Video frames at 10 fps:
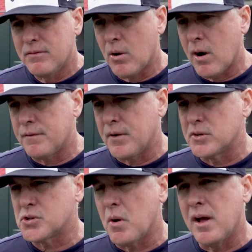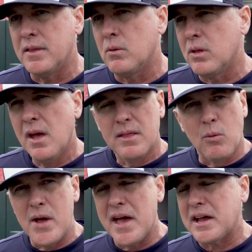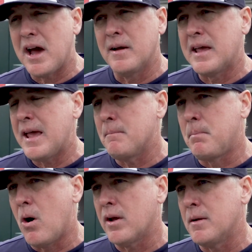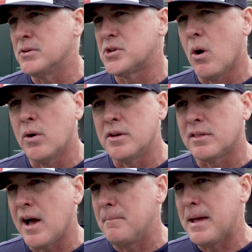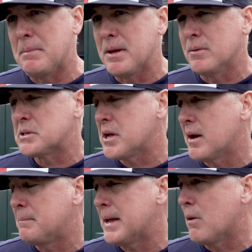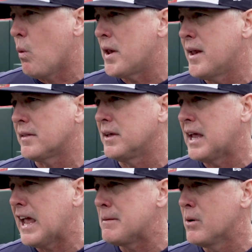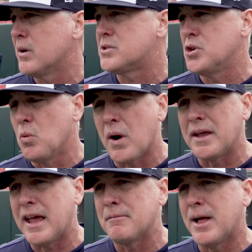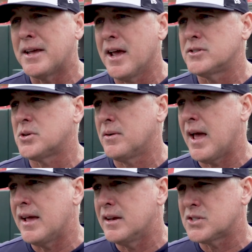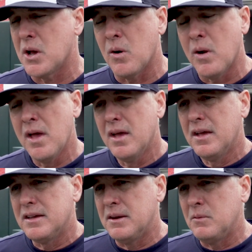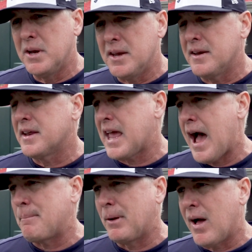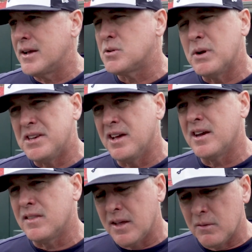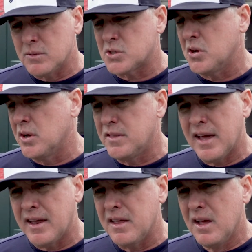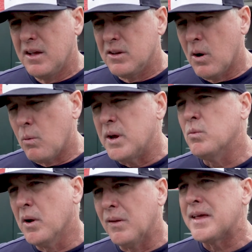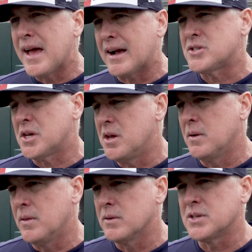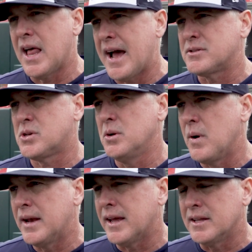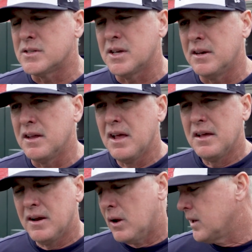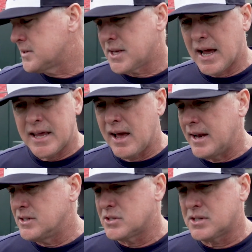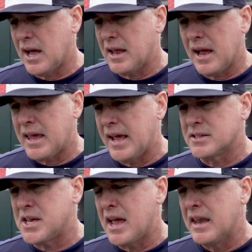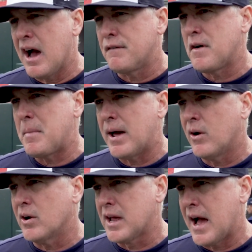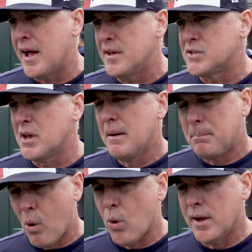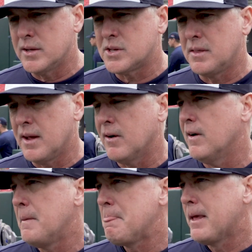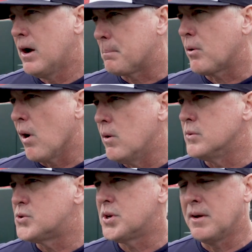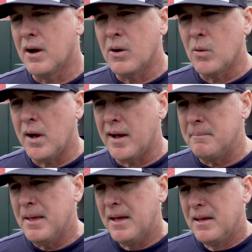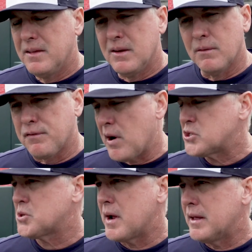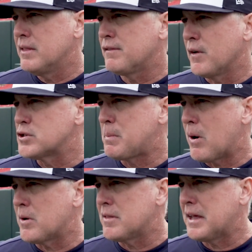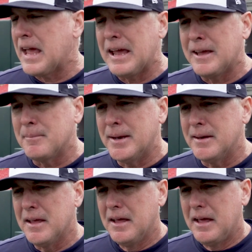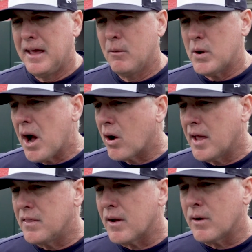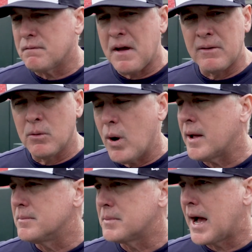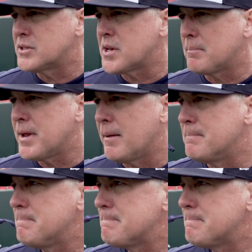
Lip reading: our first run. The way that kind of ball game was going, you thought maybe it was going to be a 1-0 game or a 2-1 game like yesterday, and so we needed to capitalize, and we did, and then it was good that, you know, we really executed in those last two innings. And, you know, listen, I can't say enough about our guys' poise and their approach. You know, they were frustrated in the first part of the game, and we hung in there and found a way. Guys stepped up.